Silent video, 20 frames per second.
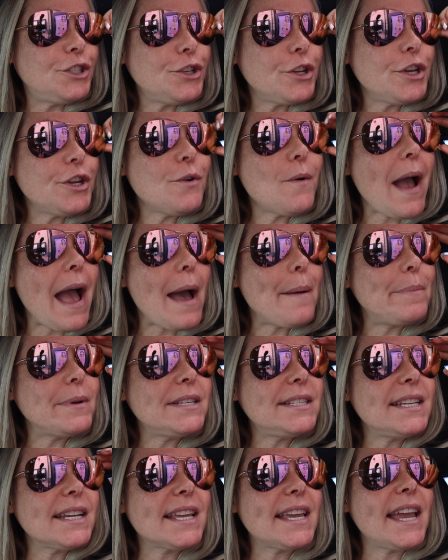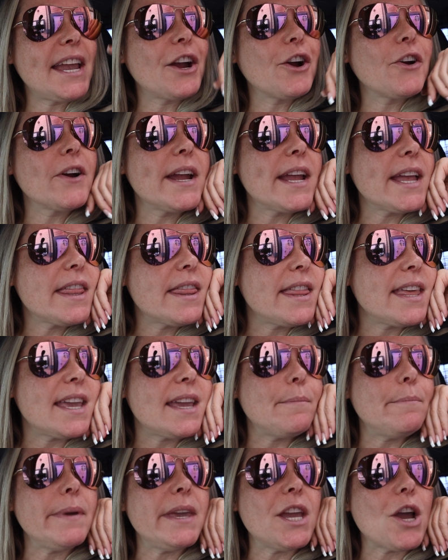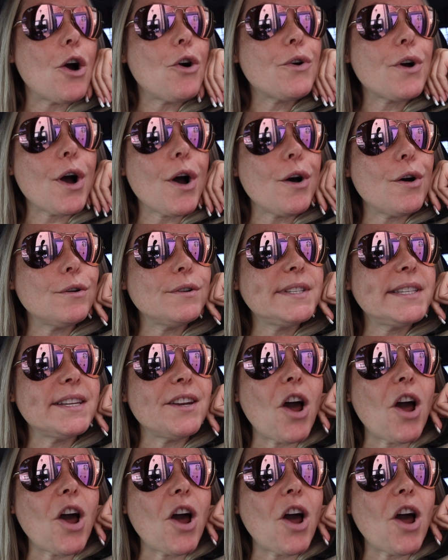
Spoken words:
Do you happen to carry the Miyoko's